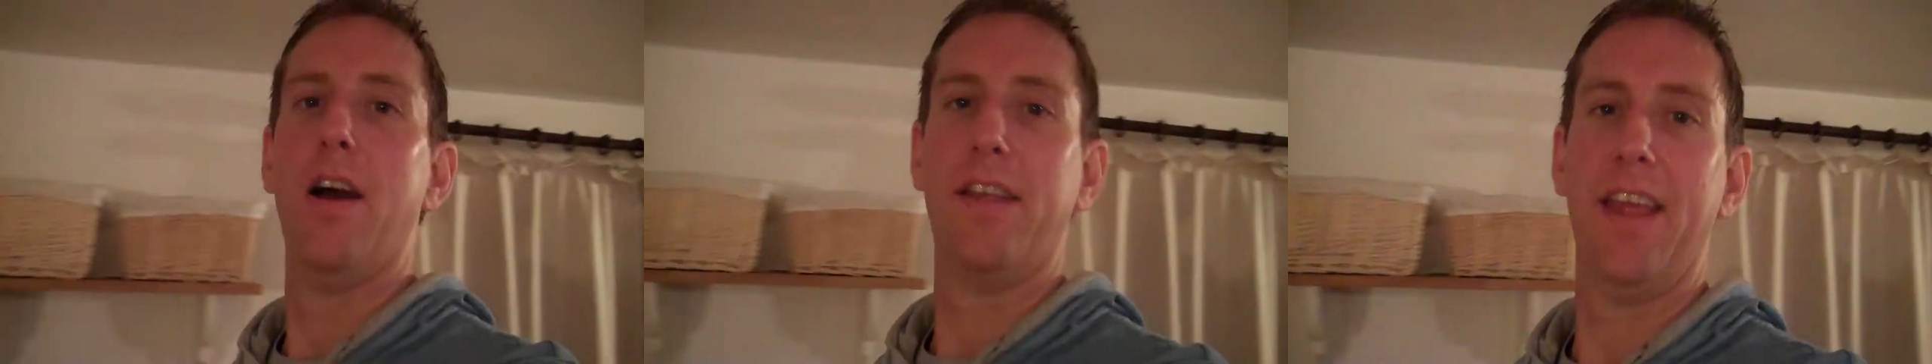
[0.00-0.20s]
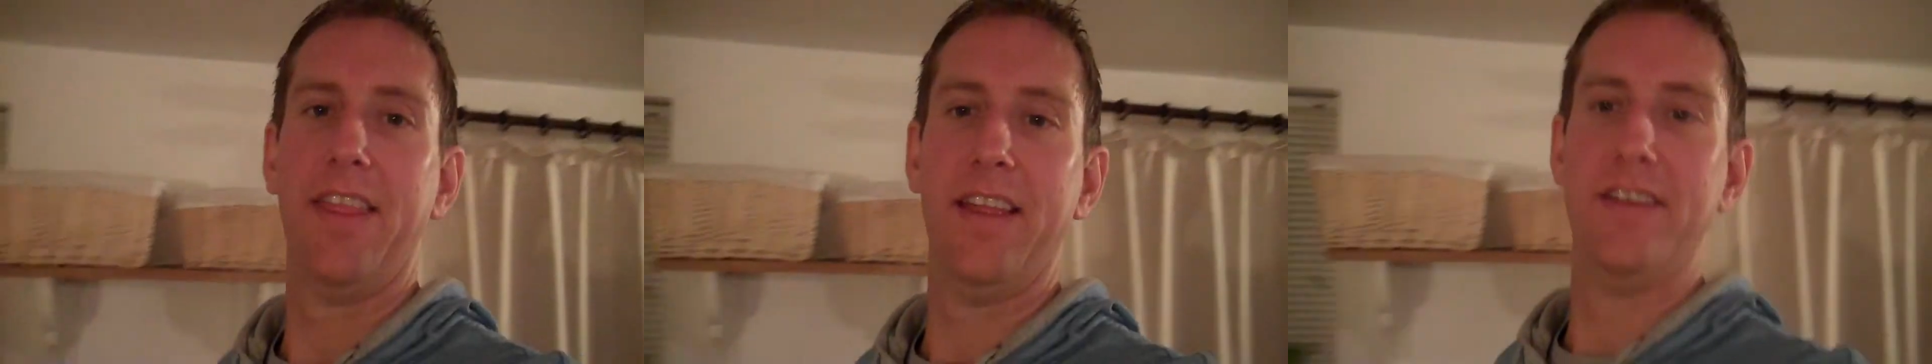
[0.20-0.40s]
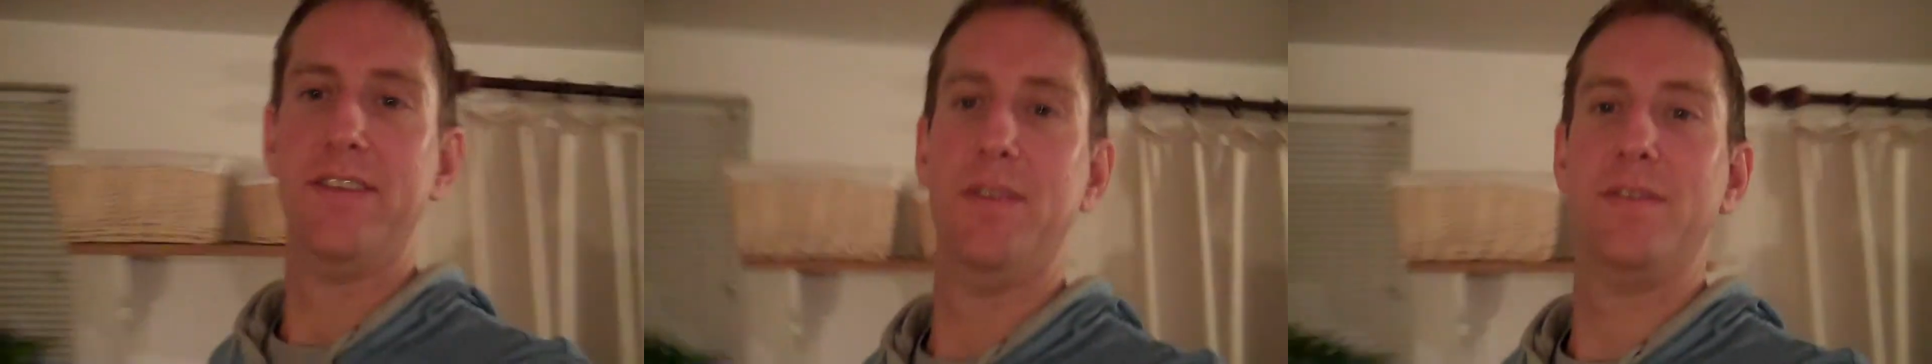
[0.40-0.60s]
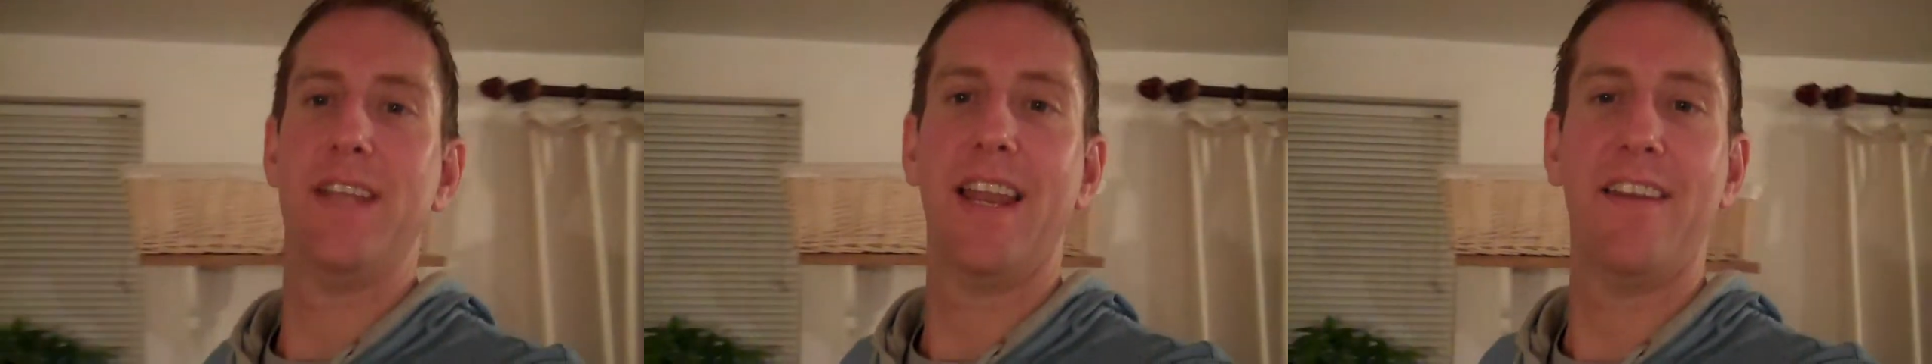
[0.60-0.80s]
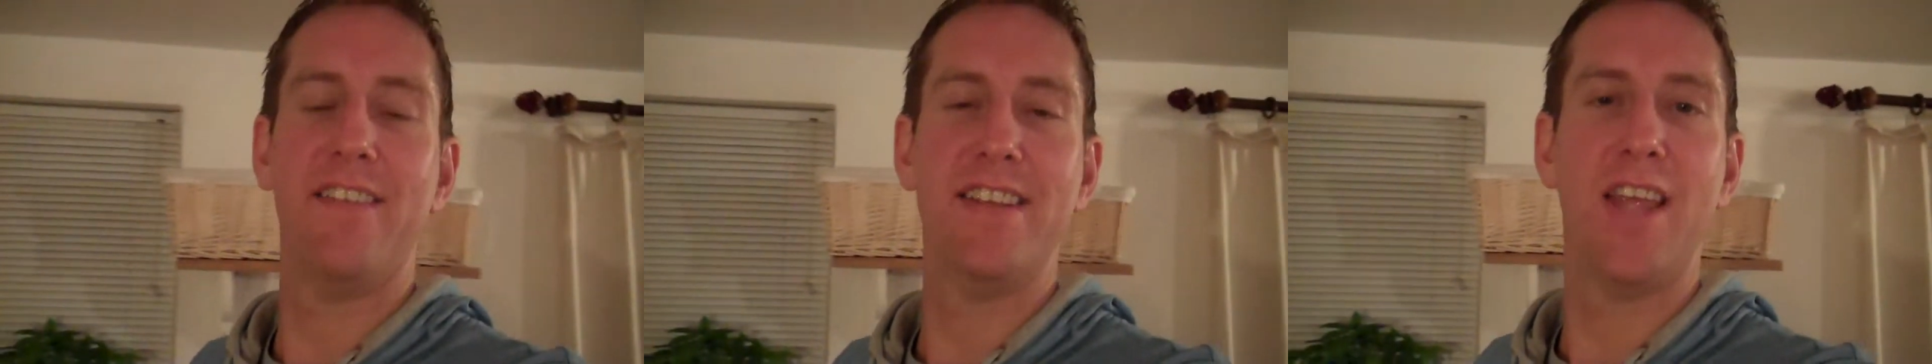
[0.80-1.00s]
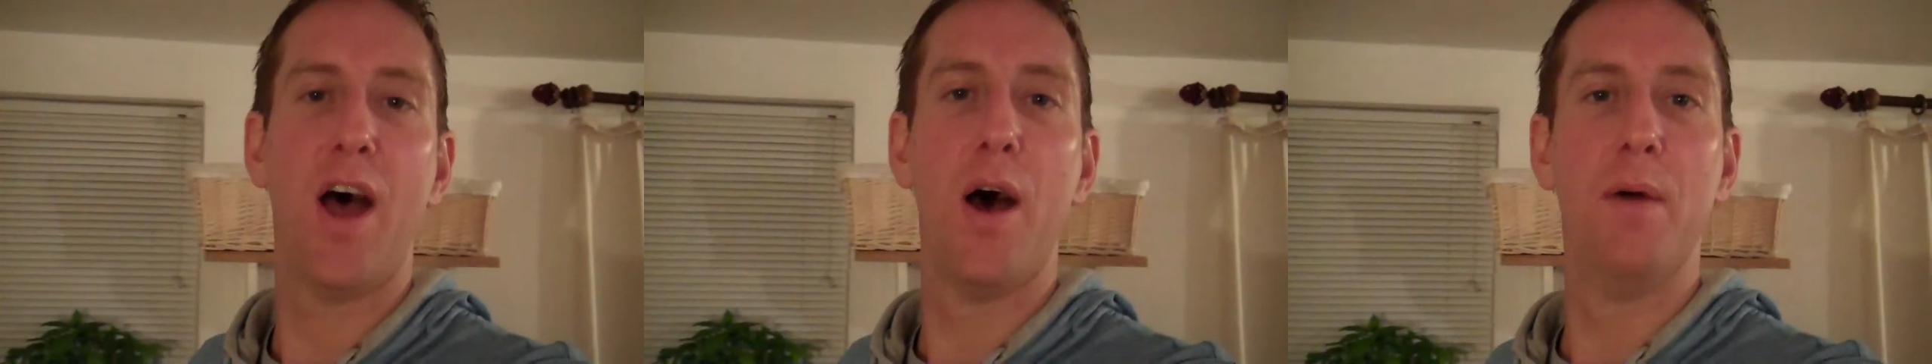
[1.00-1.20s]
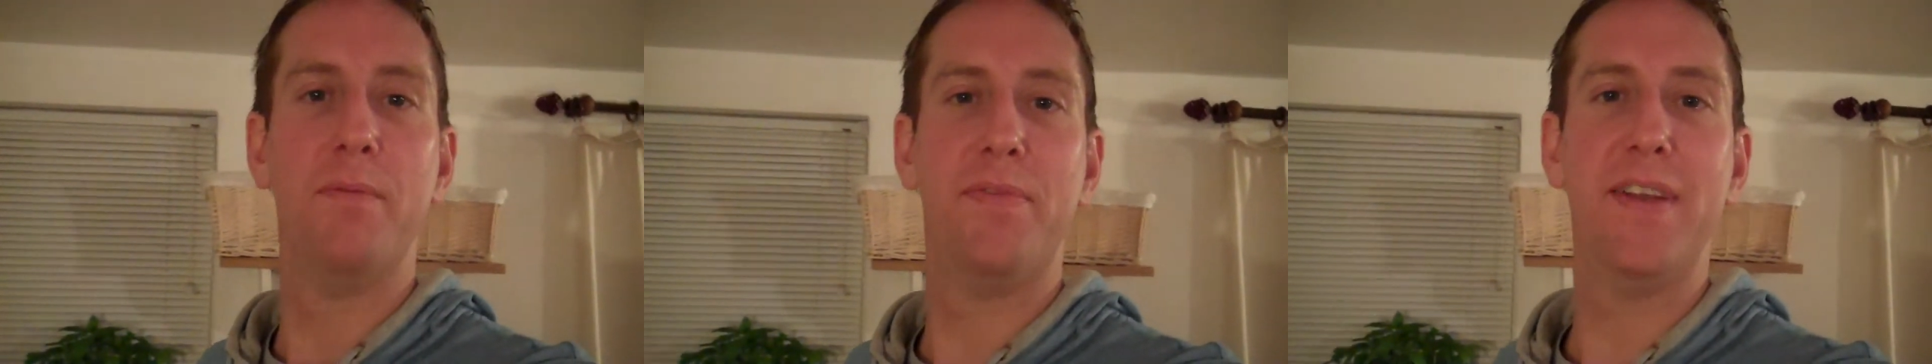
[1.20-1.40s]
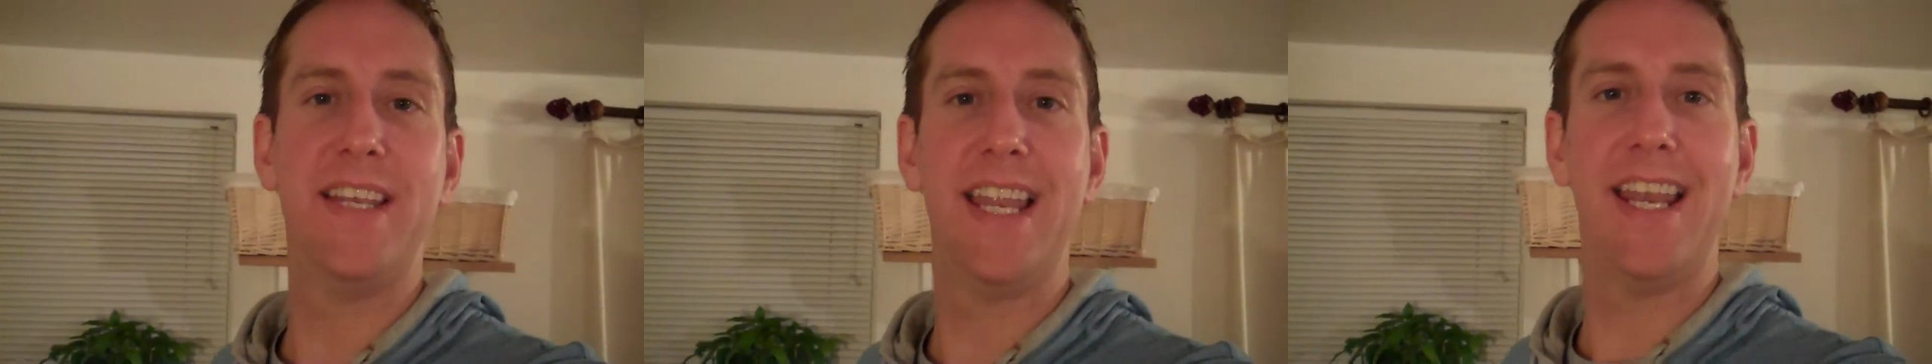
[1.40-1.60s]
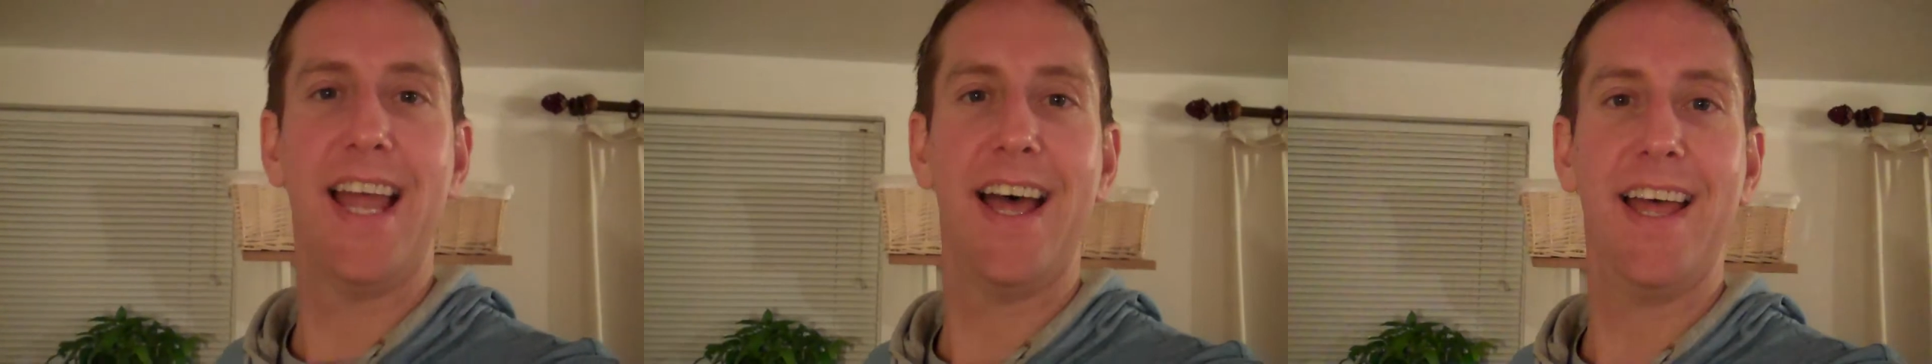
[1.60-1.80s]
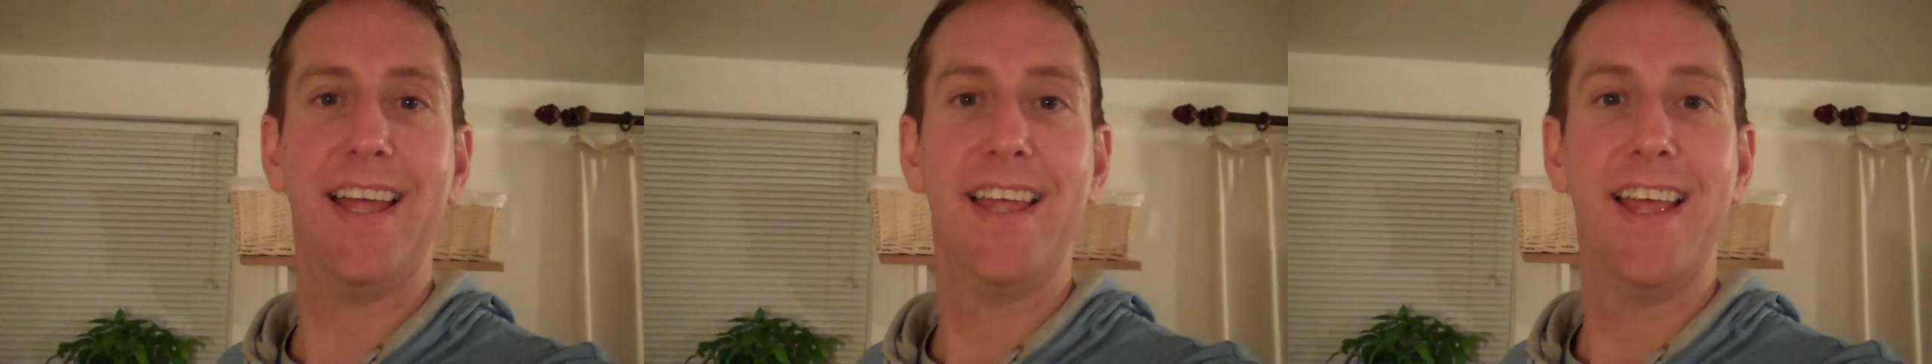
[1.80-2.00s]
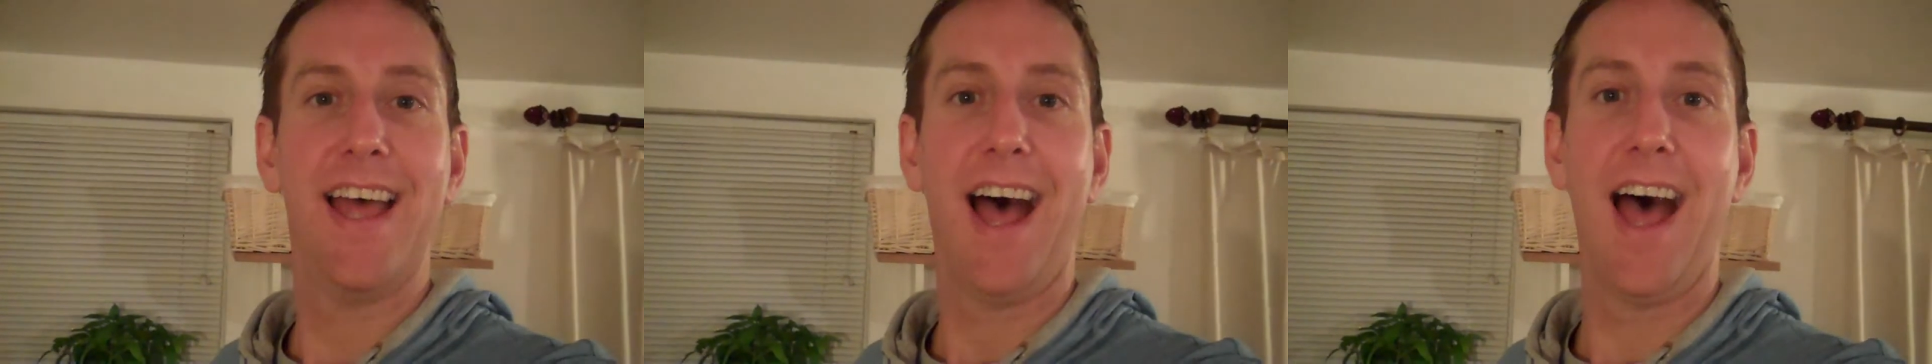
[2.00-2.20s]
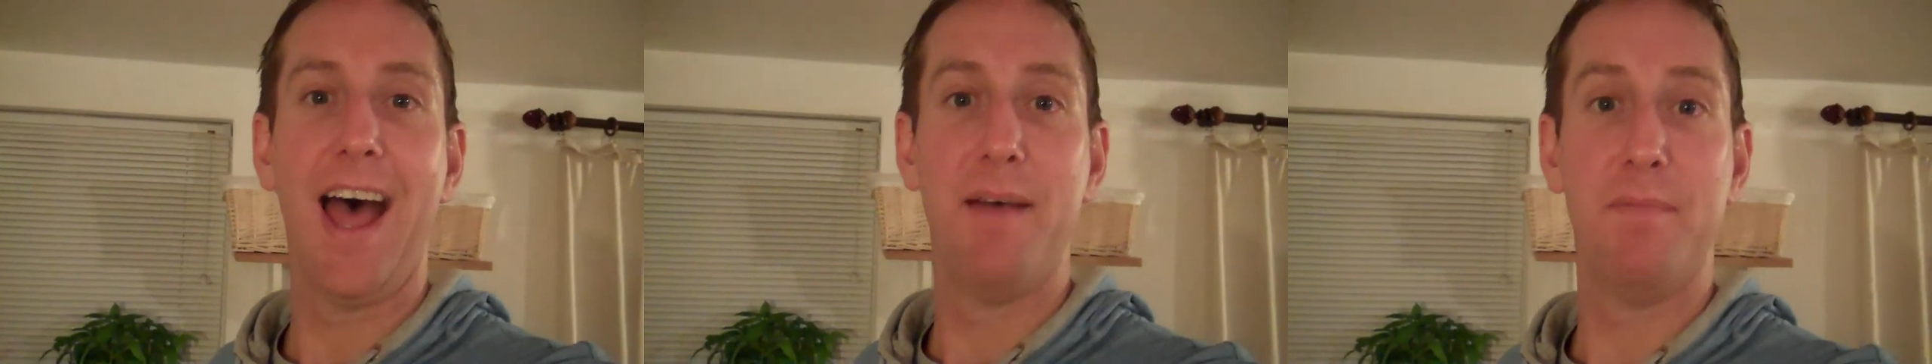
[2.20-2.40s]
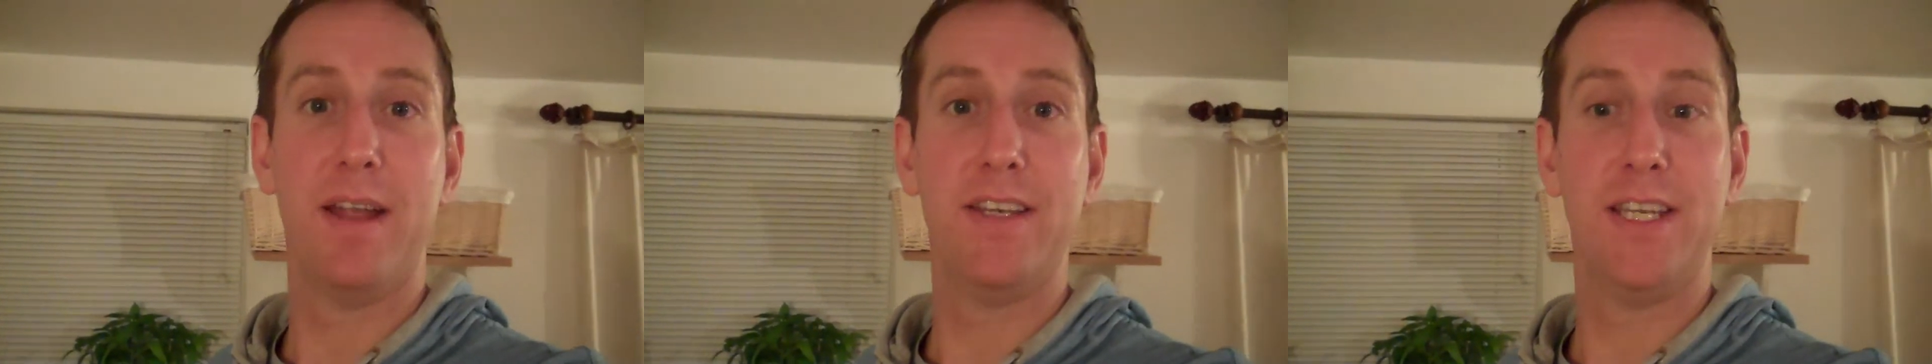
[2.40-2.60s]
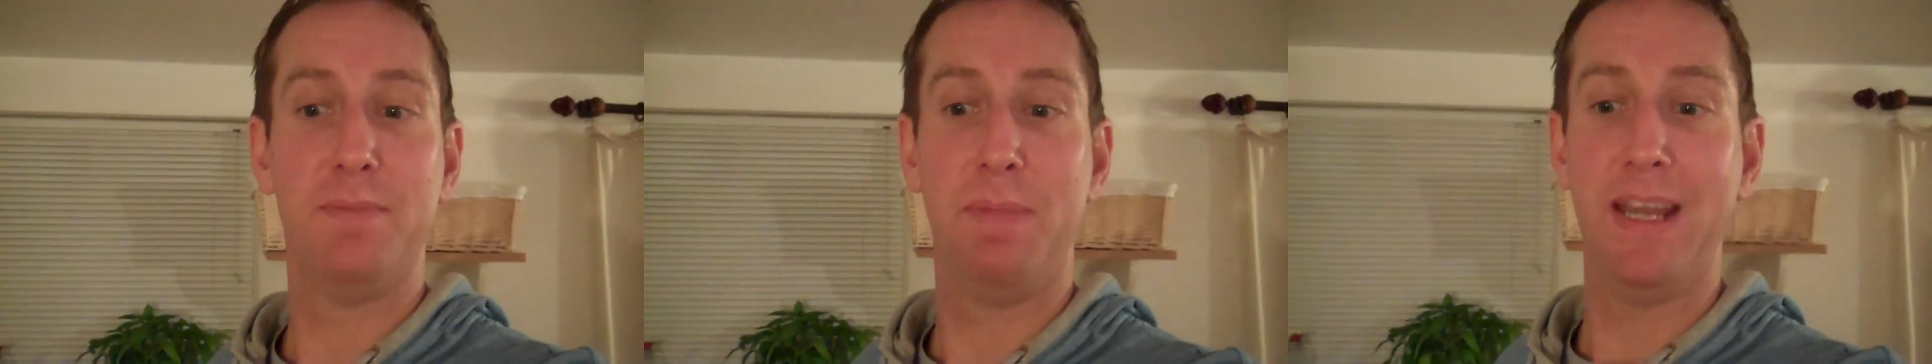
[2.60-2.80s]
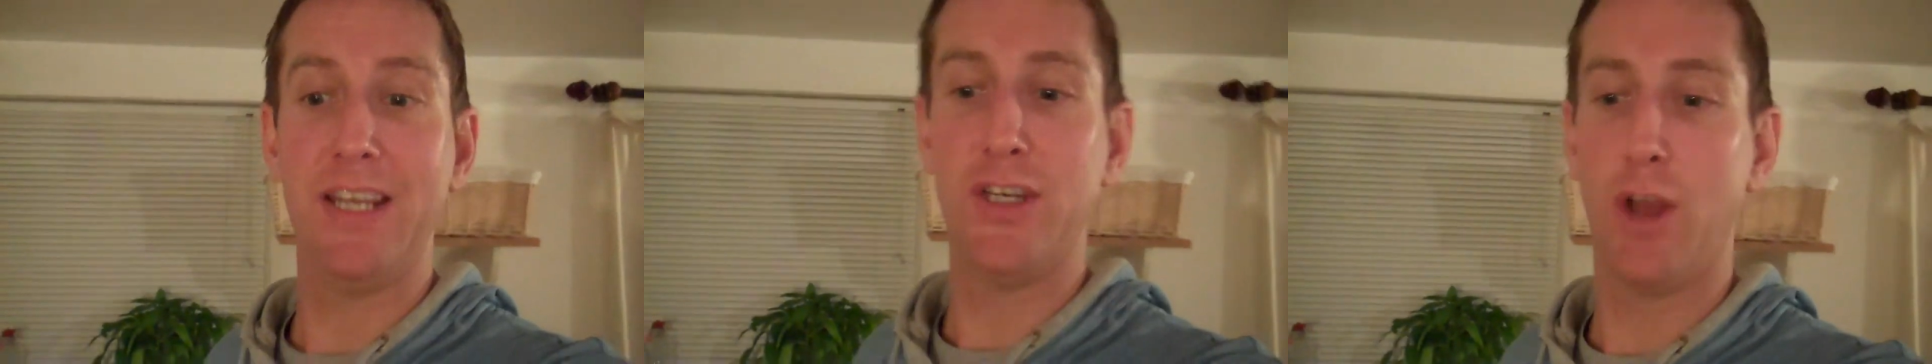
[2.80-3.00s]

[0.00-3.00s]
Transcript: Okay then, Zuzana is home for dinner, and she's been